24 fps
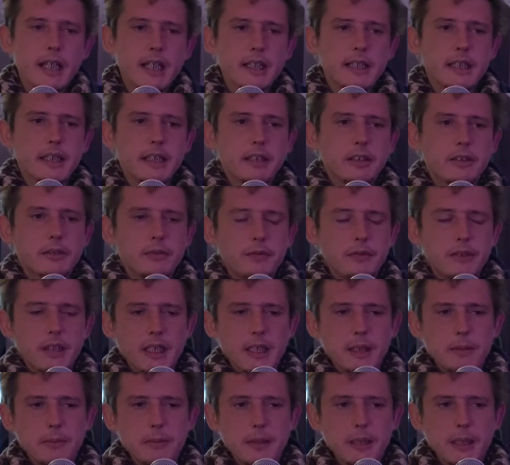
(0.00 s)
the ethics of
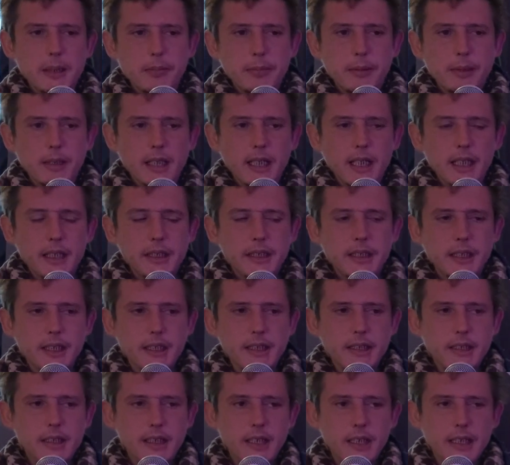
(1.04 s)
gene manipulation
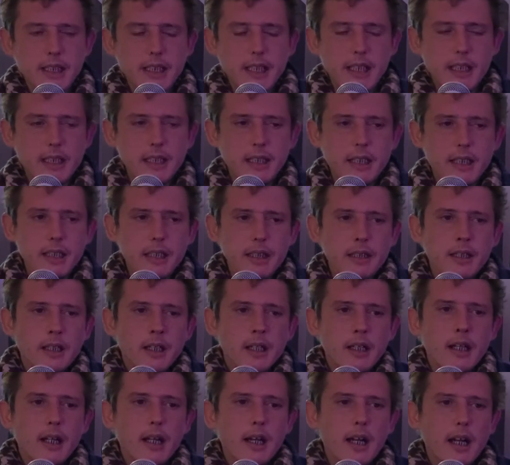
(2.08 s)
and gene editing,
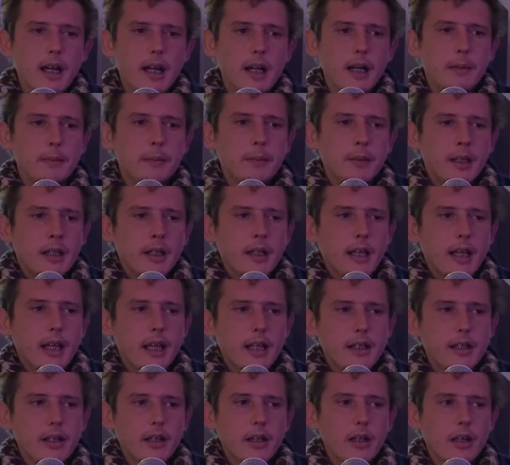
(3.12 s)
um,
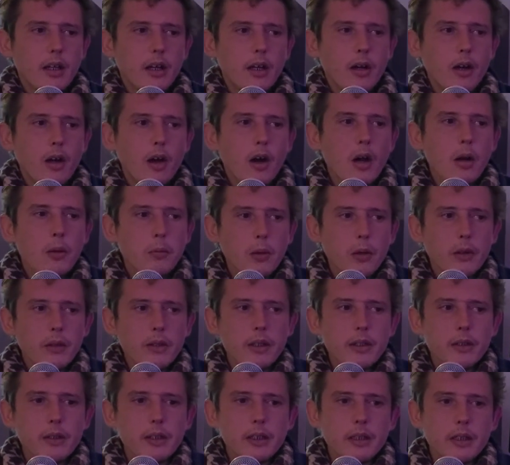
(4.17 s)
and I, I
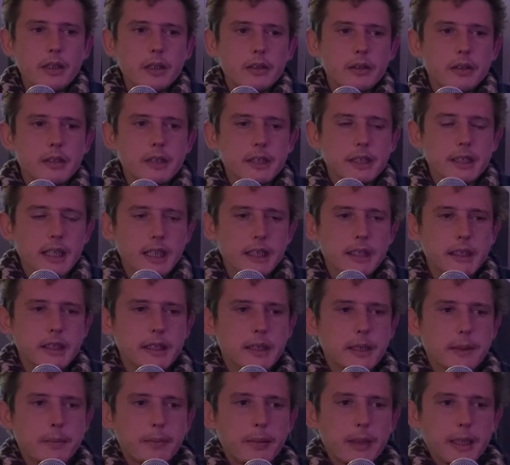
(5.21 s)
want the
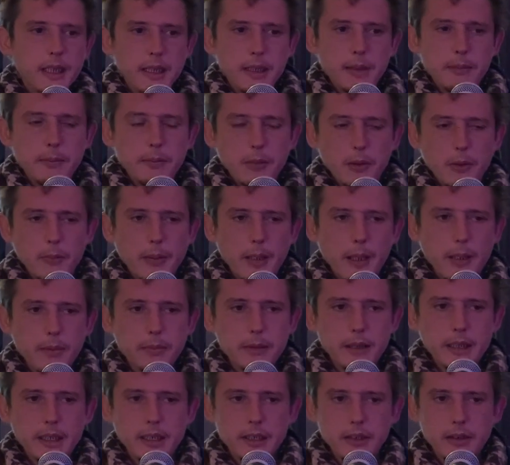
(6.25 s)
discussion to be more
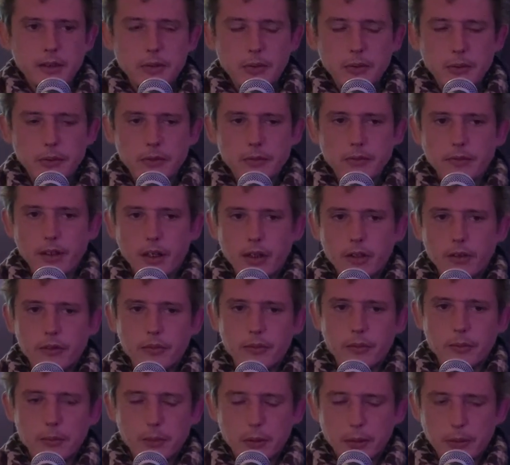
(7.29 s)
public and to
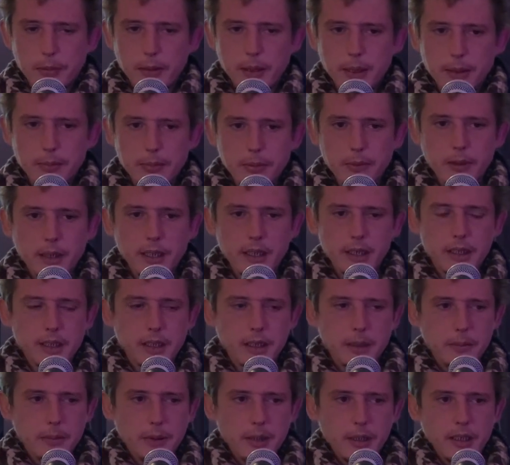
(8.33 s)
involve more people in
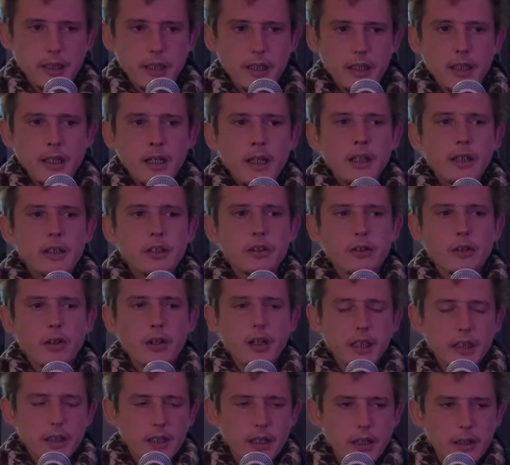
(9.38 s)
the community. Because
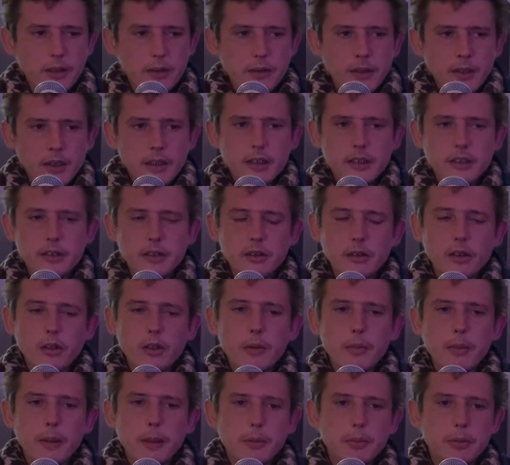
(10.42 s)
I know there's a
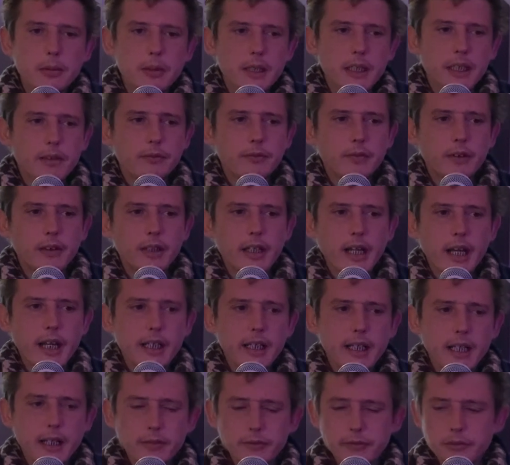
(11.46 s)
lot of people who get very
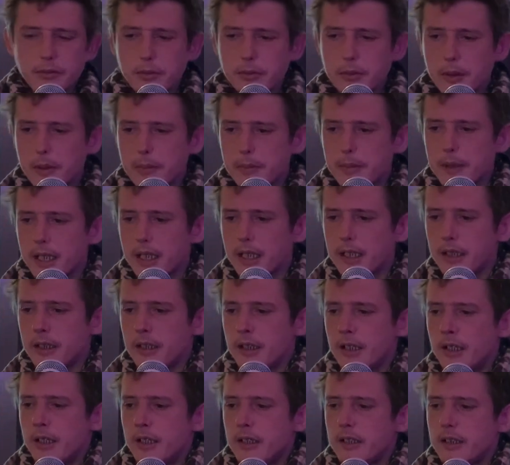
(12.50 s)
uncomfortable about
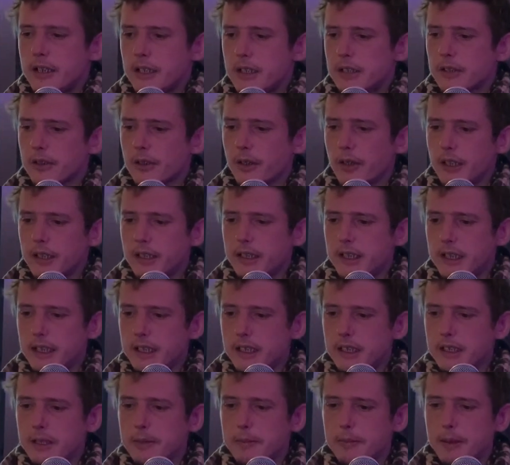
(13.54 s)
these
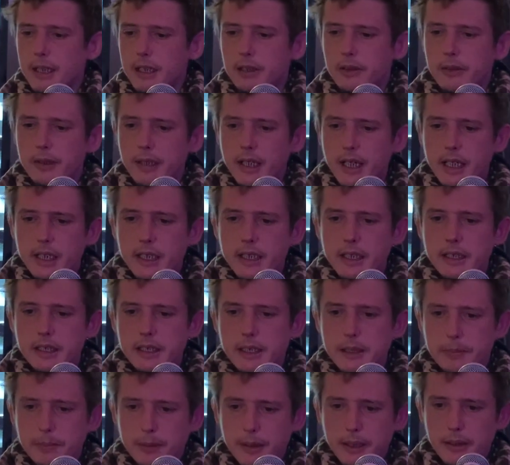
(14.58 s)
ideas about creating
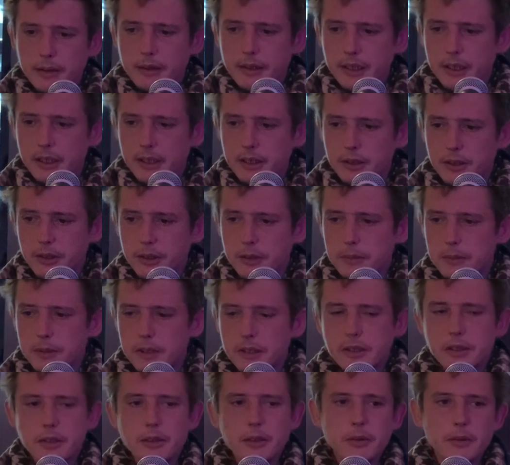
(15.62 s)
superior
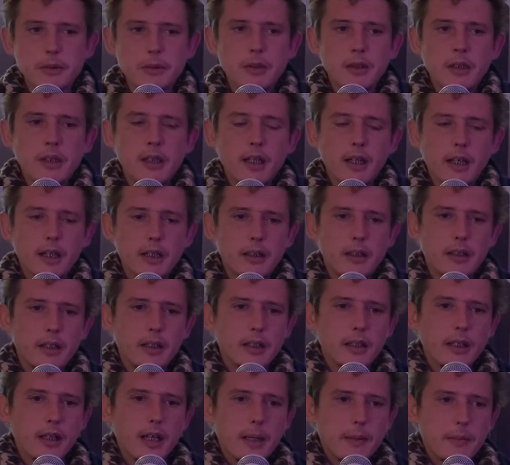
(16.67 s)
humans who are
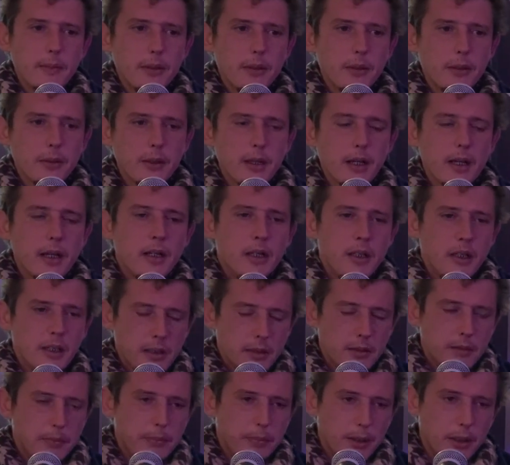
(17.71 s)
uh, uh, who are
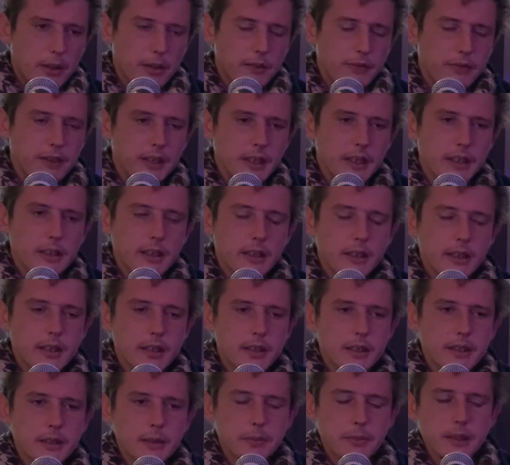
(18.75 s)
perfect in
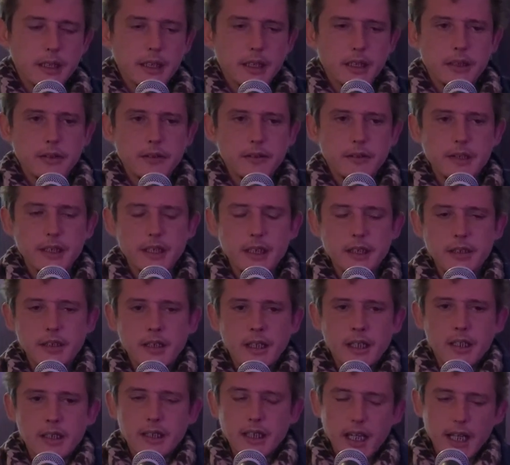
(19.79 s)
this subjective sense,
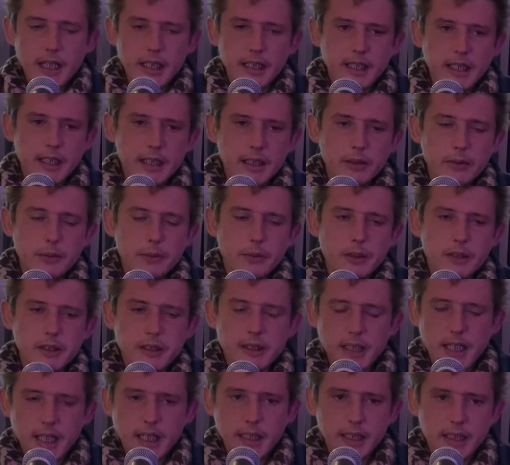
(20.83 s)
can't get
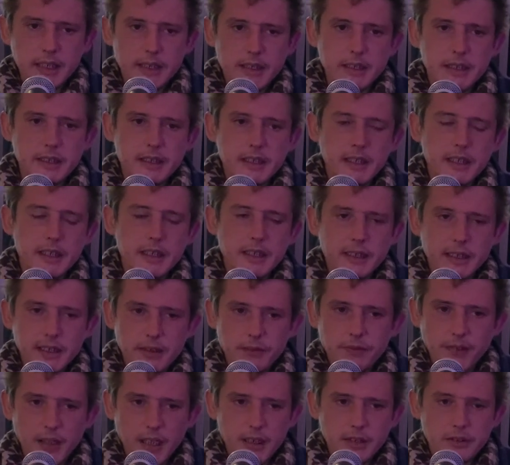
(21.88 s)
illness, can't get disease,
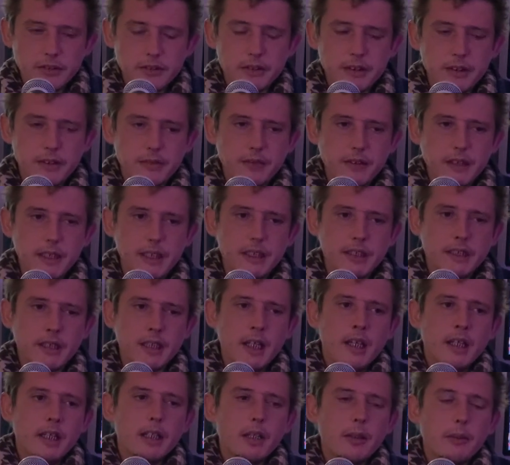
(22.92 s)
live for hundreds of years.
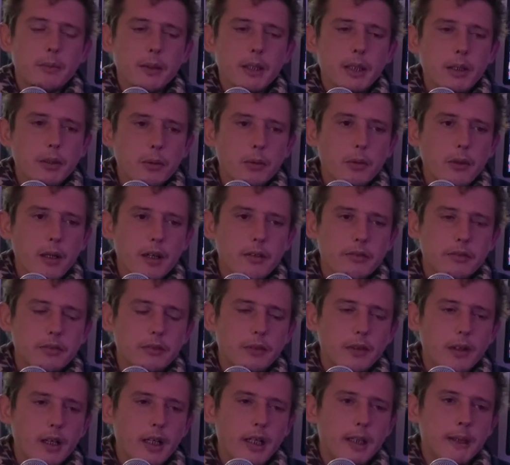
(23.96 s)
Now we all have a
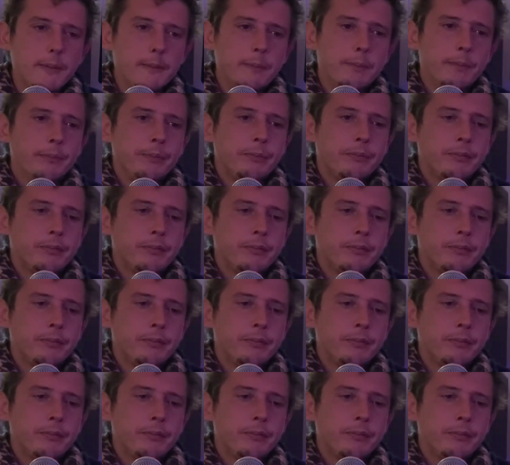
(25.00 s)
right